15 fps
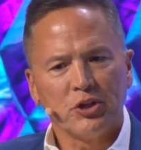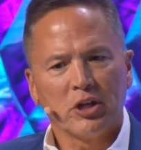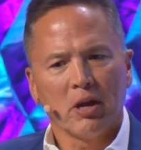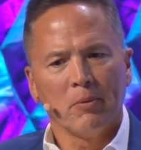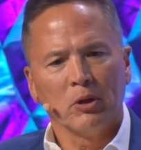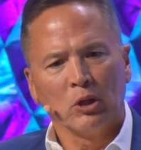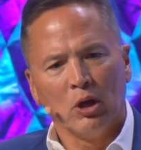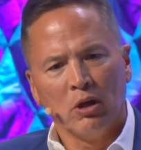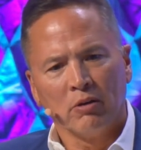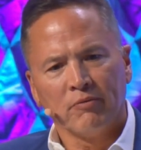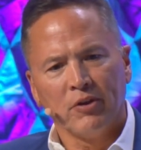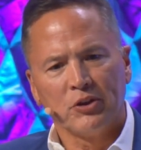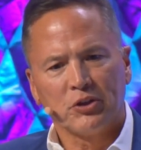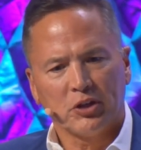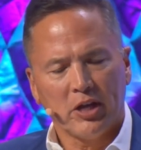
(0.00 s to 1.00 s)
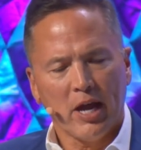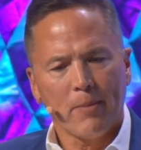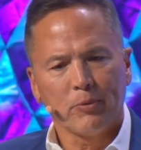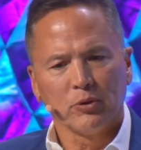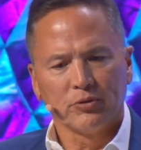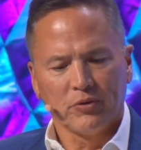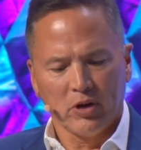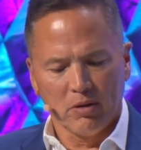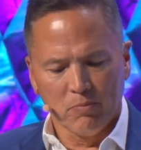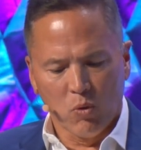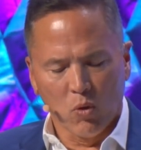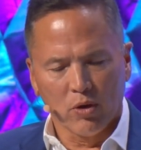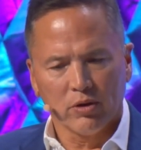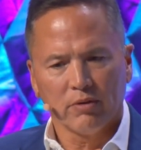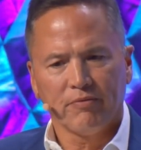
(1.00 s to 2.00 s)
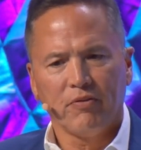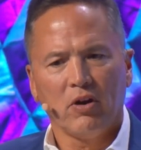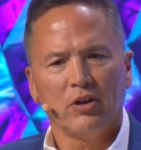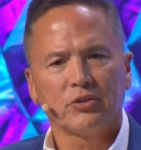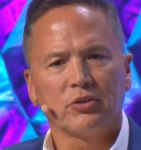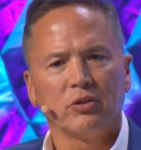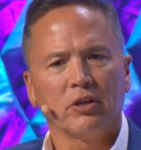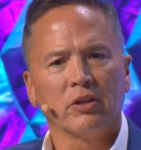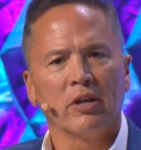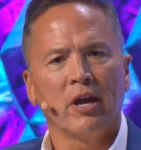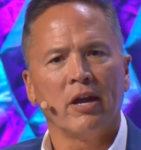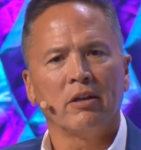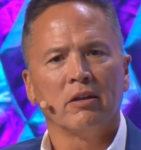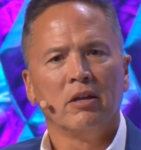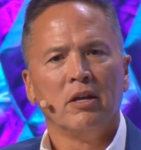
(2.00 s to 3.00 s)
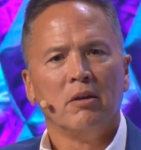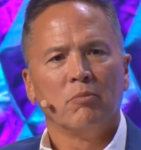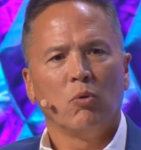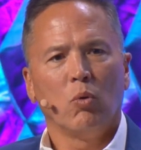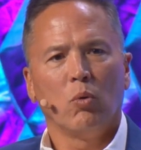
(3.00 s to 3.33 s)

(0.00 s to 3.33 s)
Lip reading: coming along, venture capital is very important to fostering that.